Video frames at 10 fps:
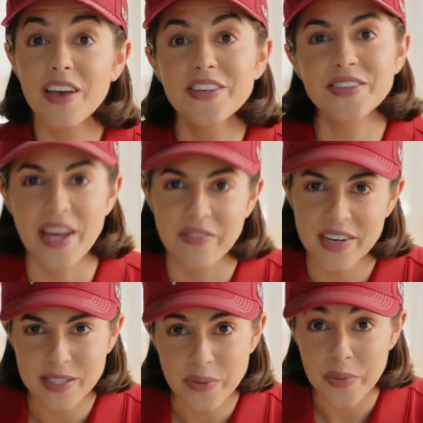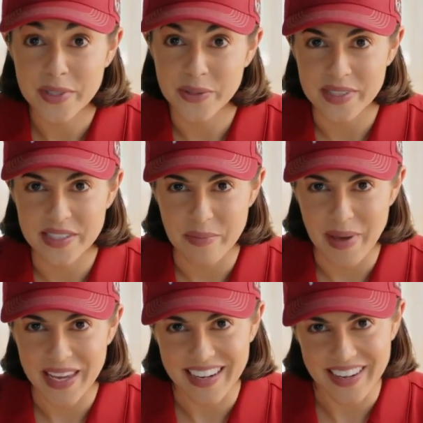You'll never guess what we're doing to the
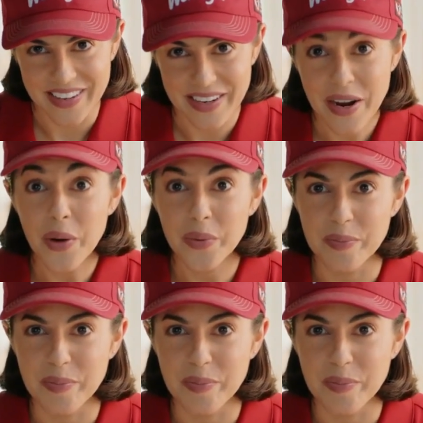Baconator. We're